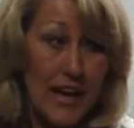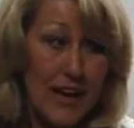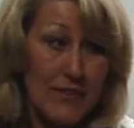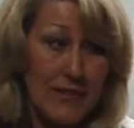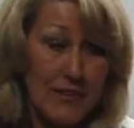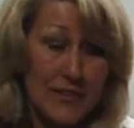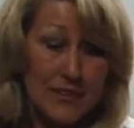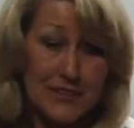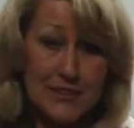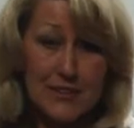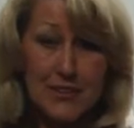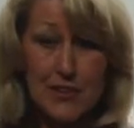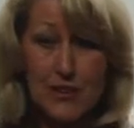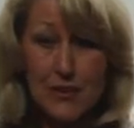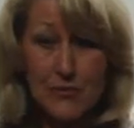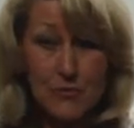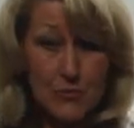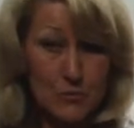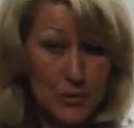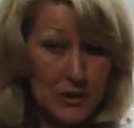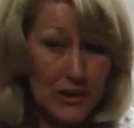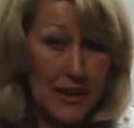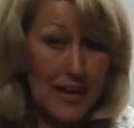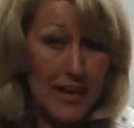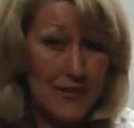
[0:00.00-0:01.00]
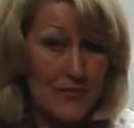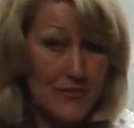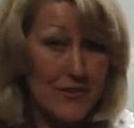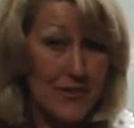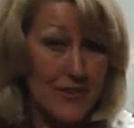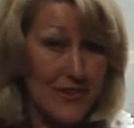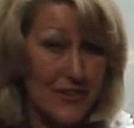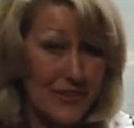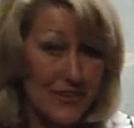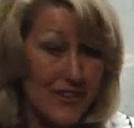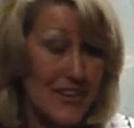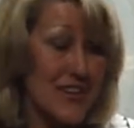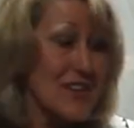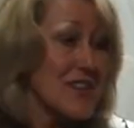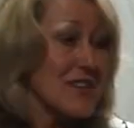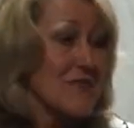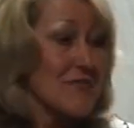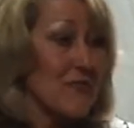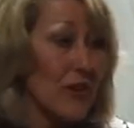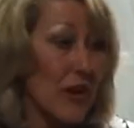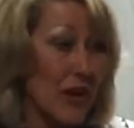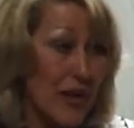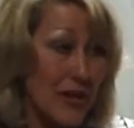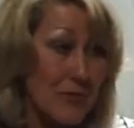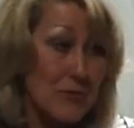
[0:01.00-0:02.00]
have enzyme, will have the
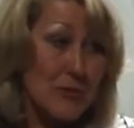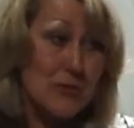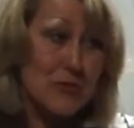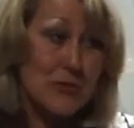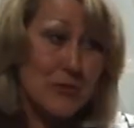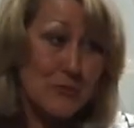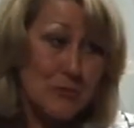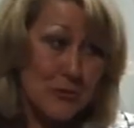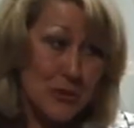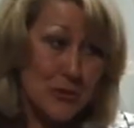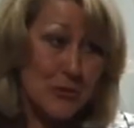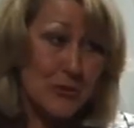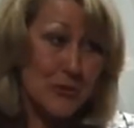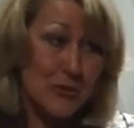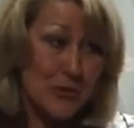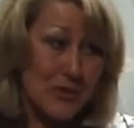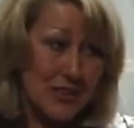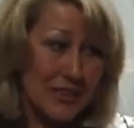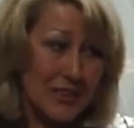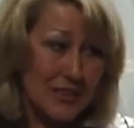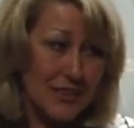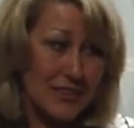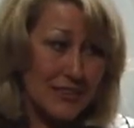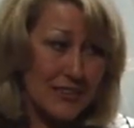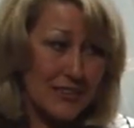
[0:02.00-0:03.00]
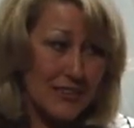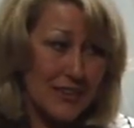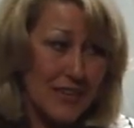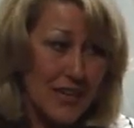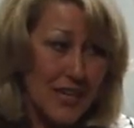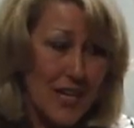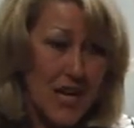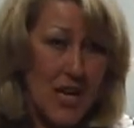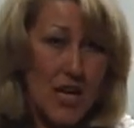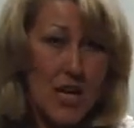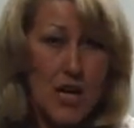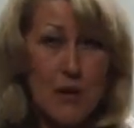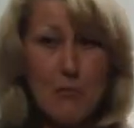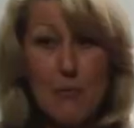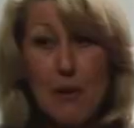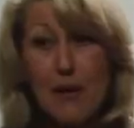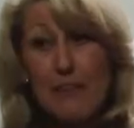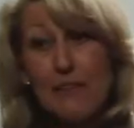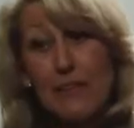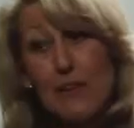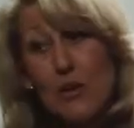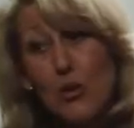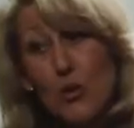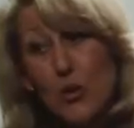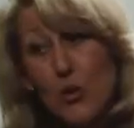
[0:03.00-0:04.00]
vitamins and minerals in it,
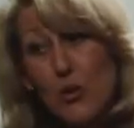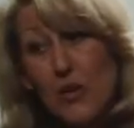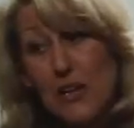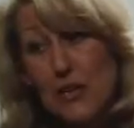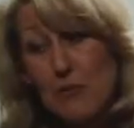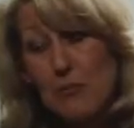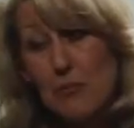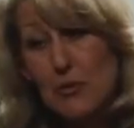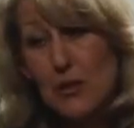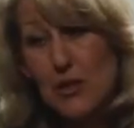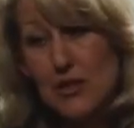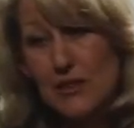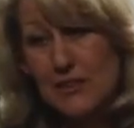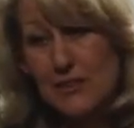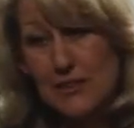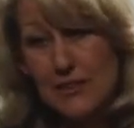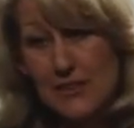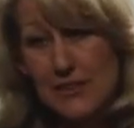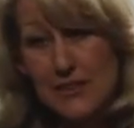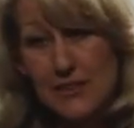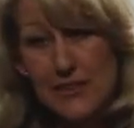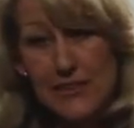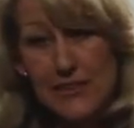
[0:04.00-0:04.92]
but the cooking process